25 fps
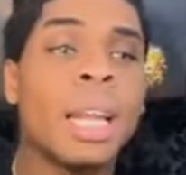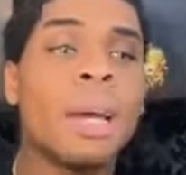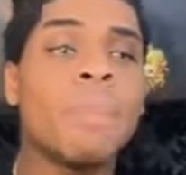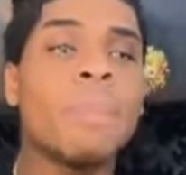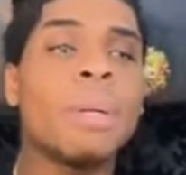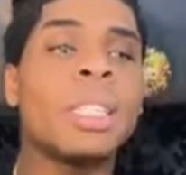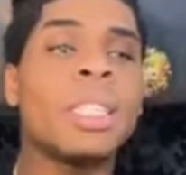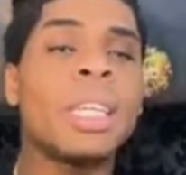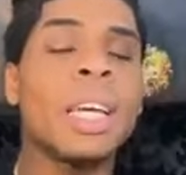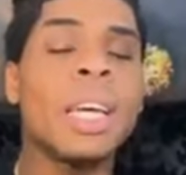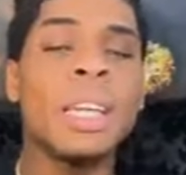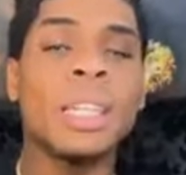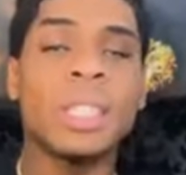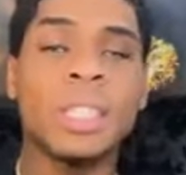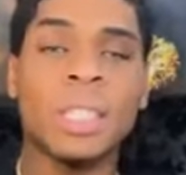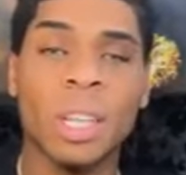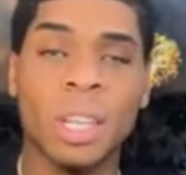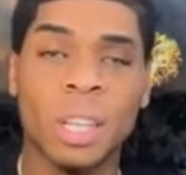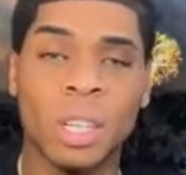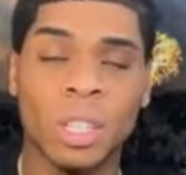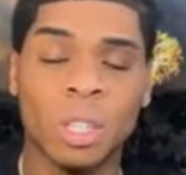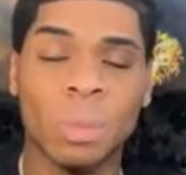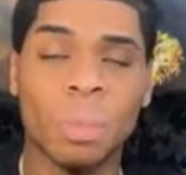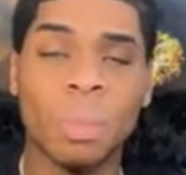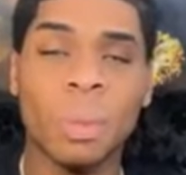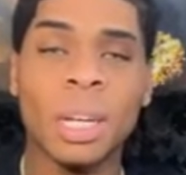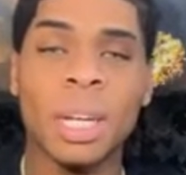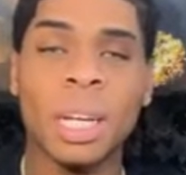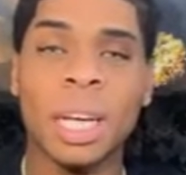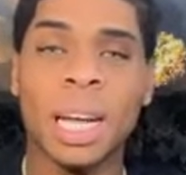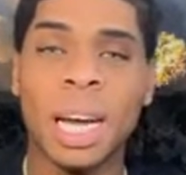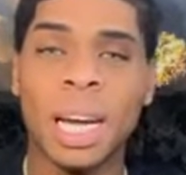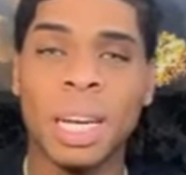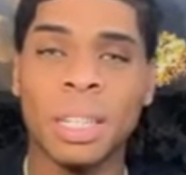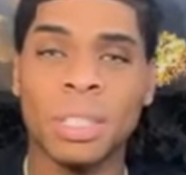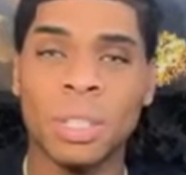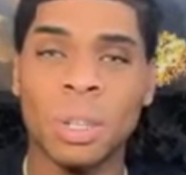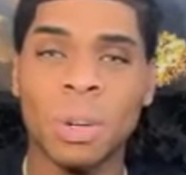Let me tell you something. The
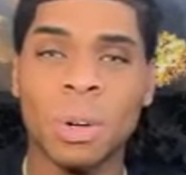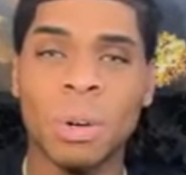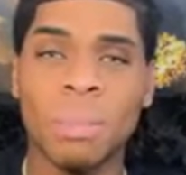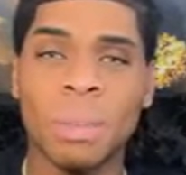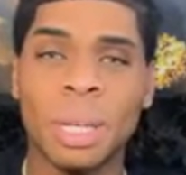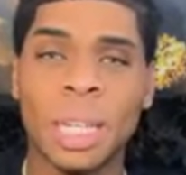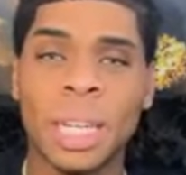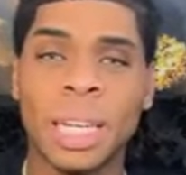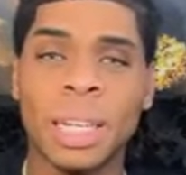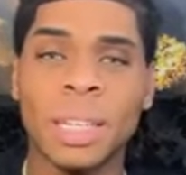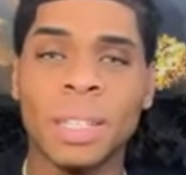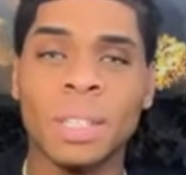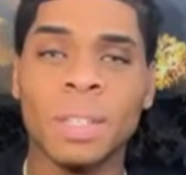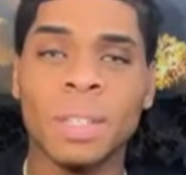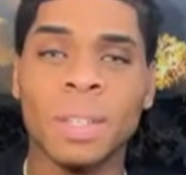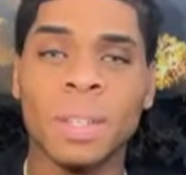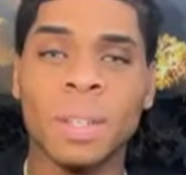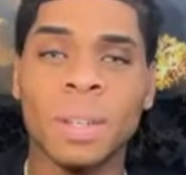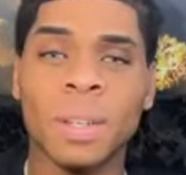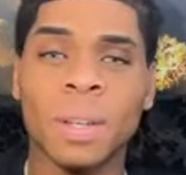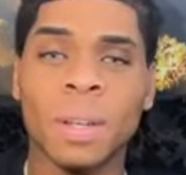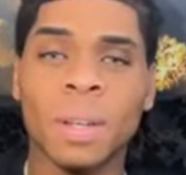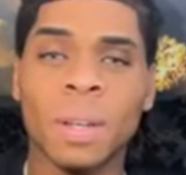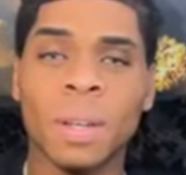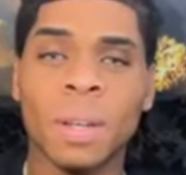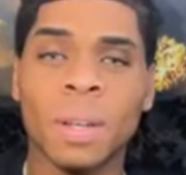Spirit of God told me this.